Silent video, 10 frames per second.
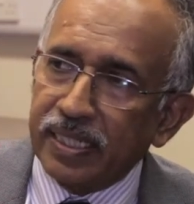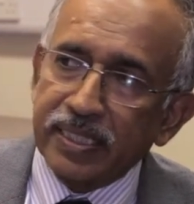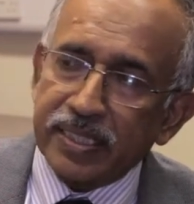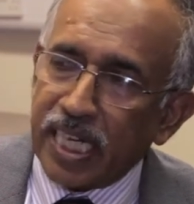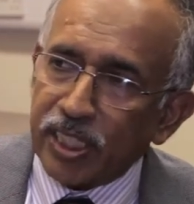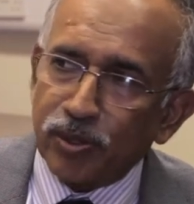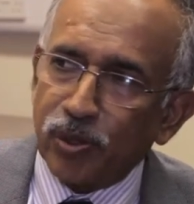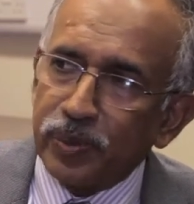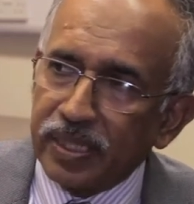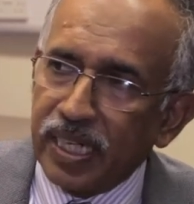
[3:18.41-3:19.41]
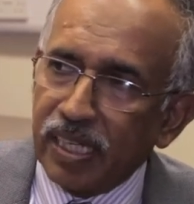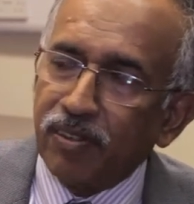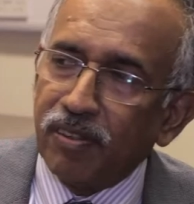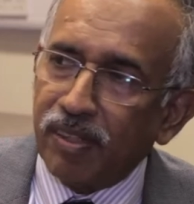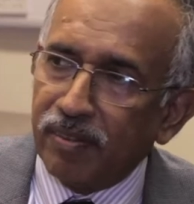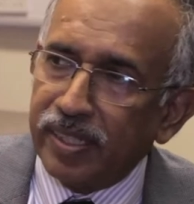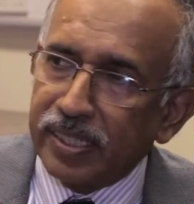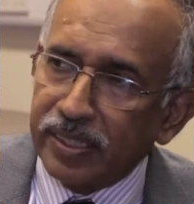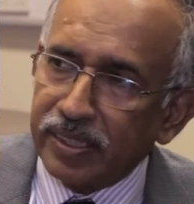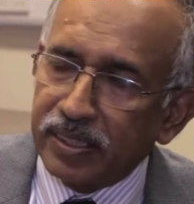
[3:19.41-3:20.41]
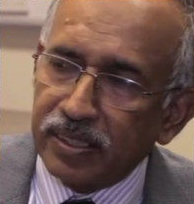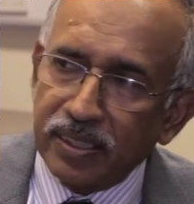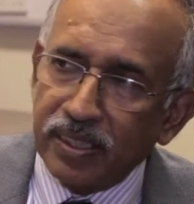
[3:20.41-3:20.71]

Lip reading: I think, starts off with the level of awareness,